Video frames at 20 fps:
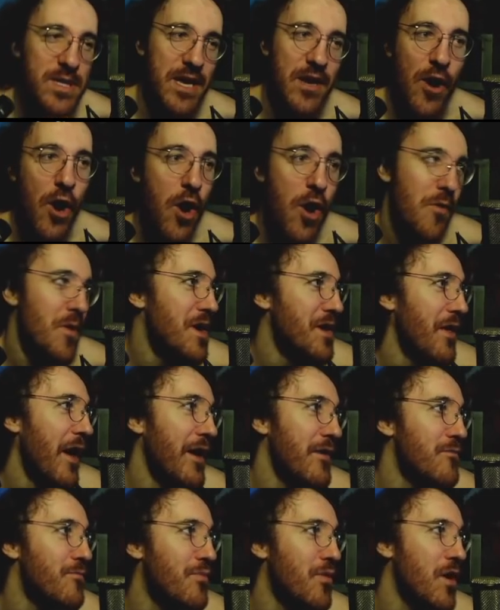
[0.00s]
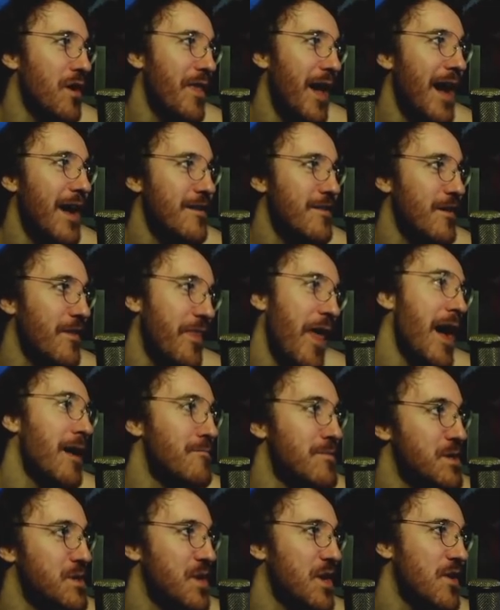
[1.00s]
It's like, oh well,
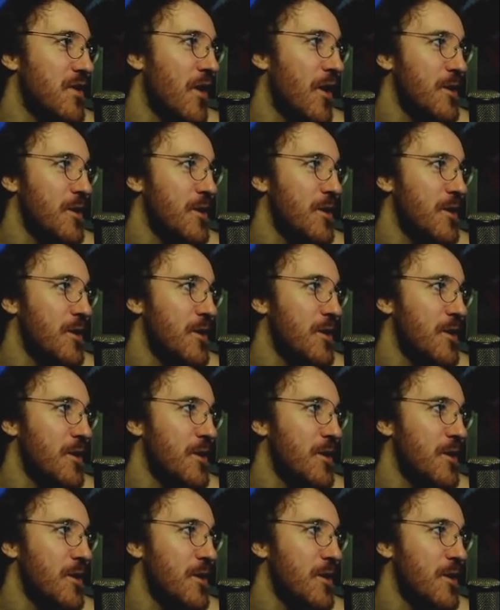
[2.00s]
that mistake